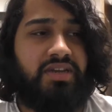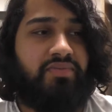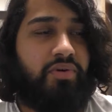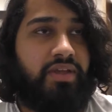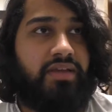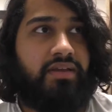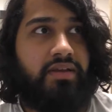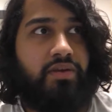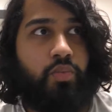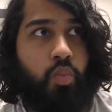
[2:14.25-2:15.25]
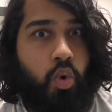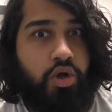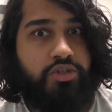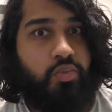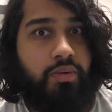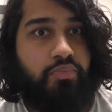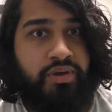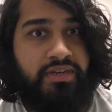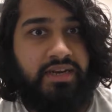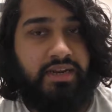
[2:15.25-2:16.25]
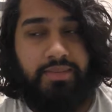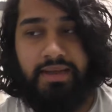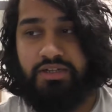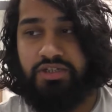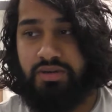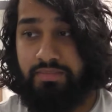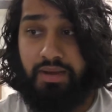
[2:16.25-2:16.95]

I've only watched one Pretty Deadly match,